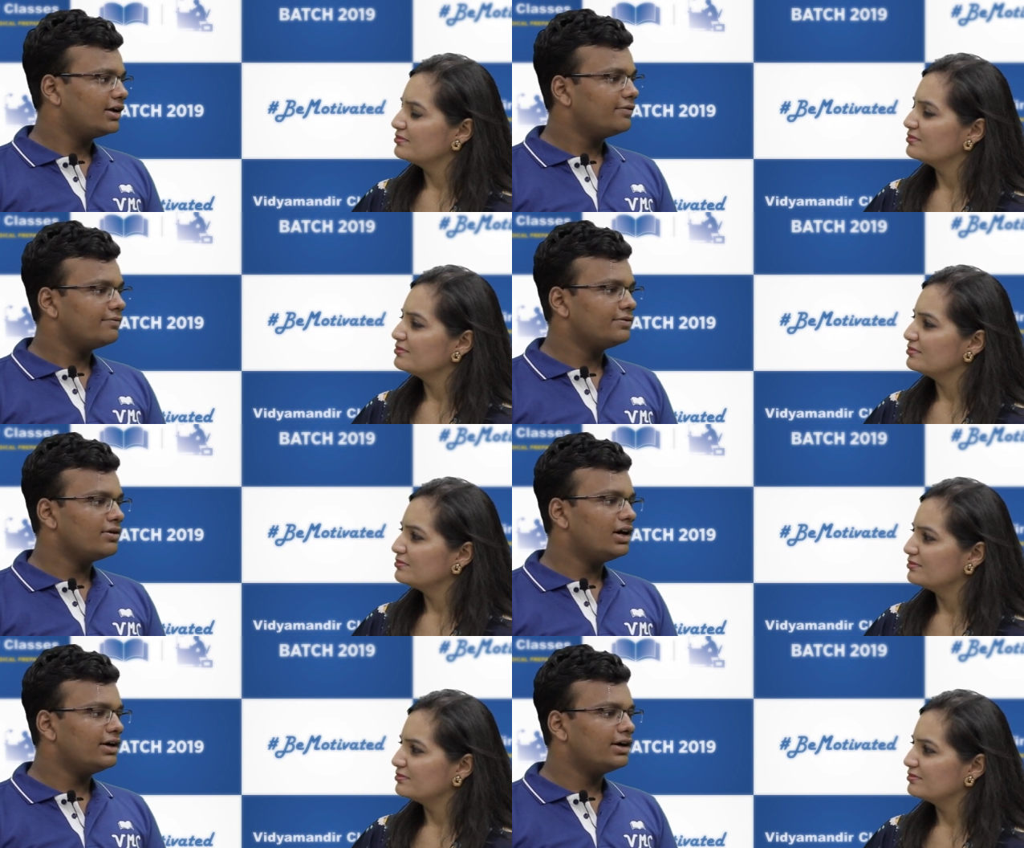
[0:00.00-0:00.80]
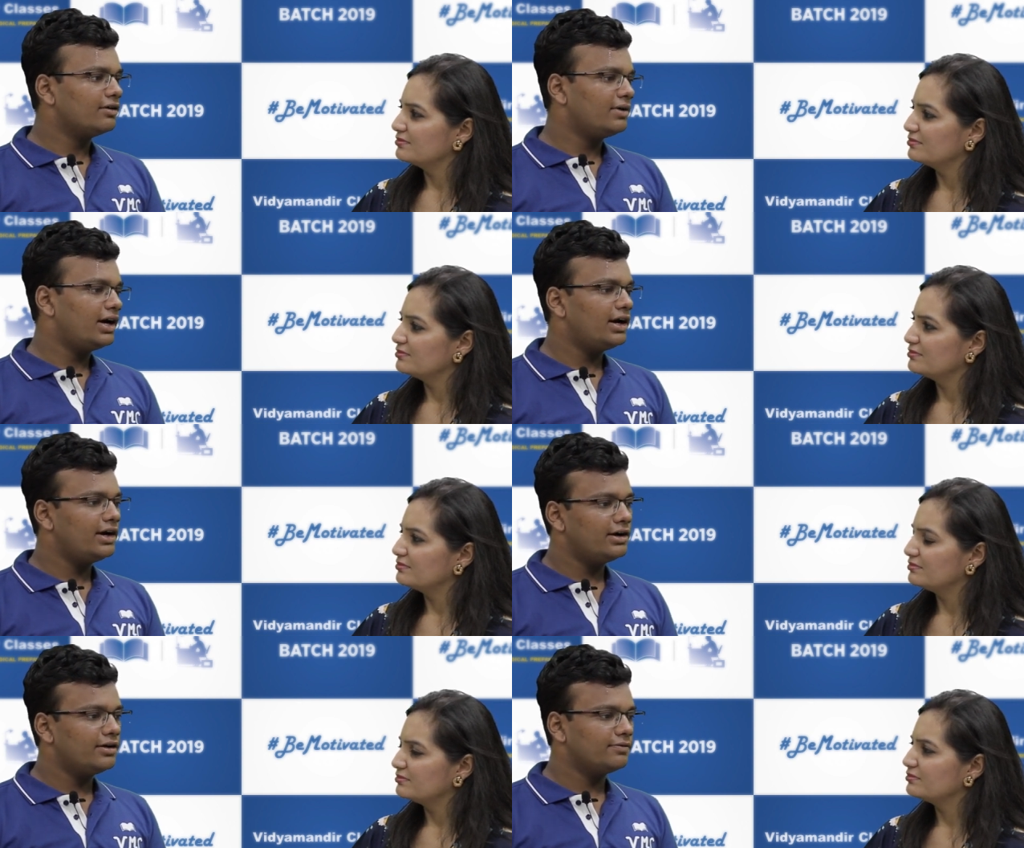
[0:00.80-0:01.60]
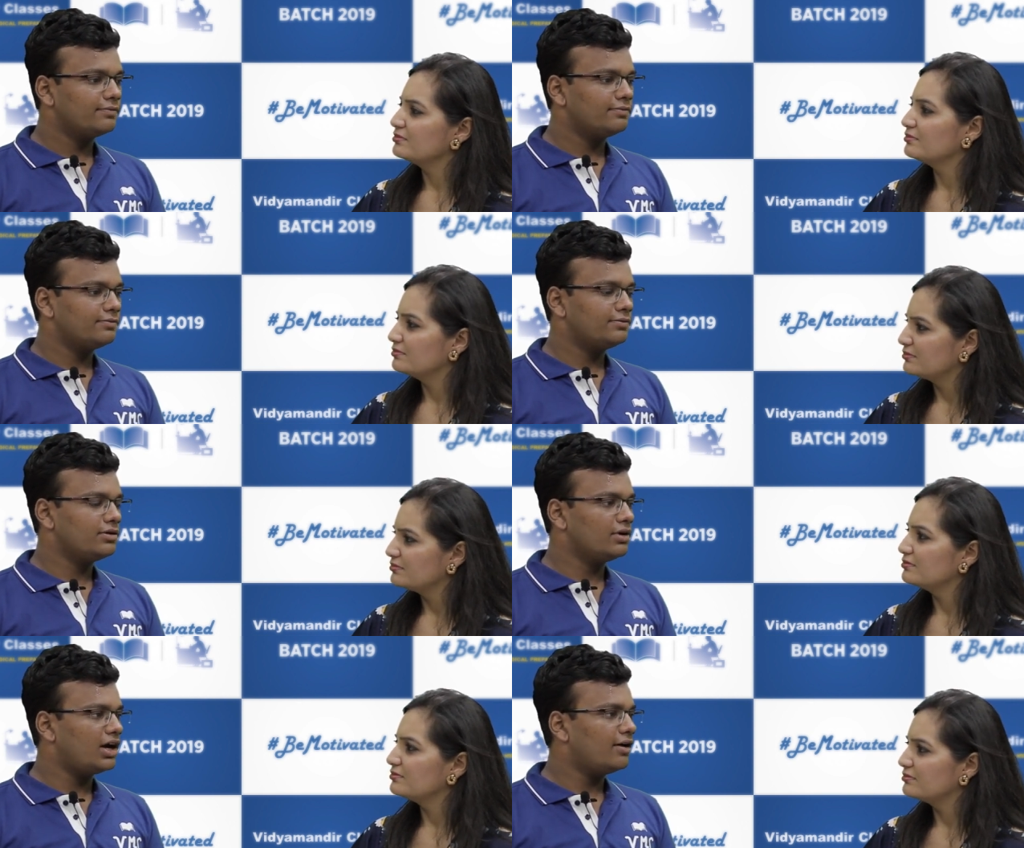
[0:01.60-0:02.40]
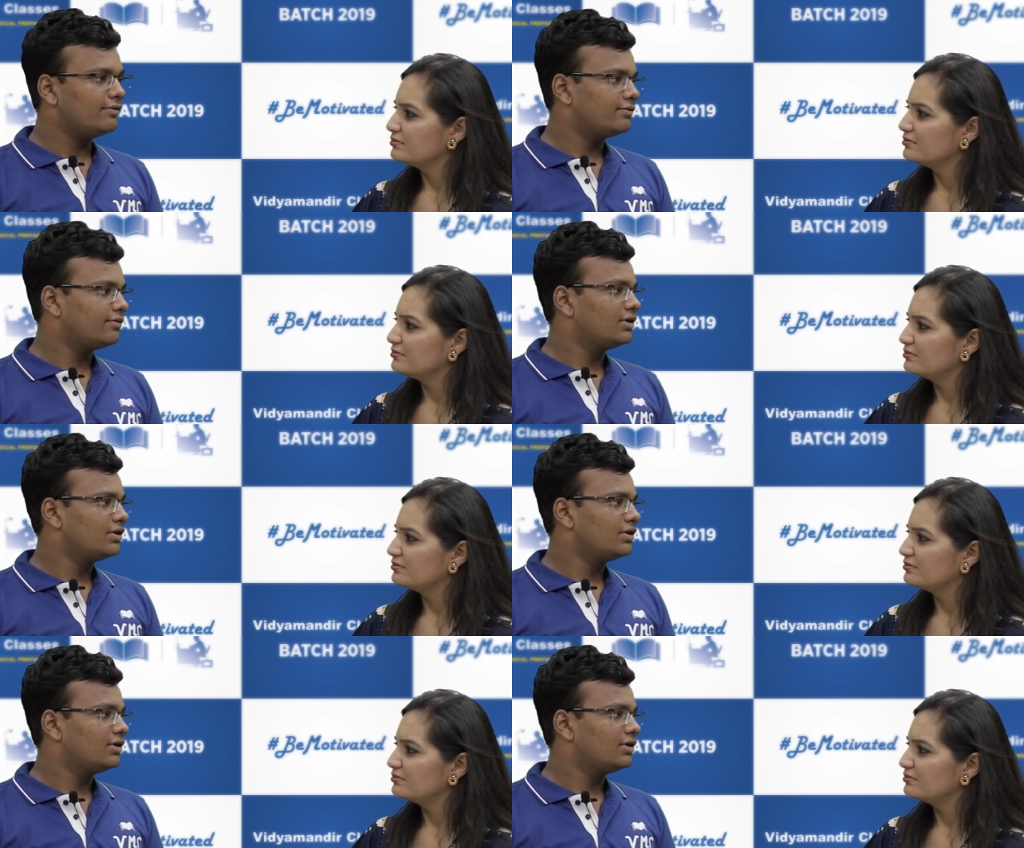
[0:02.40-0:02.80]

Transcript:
Speaker 1: If you are determined and if you have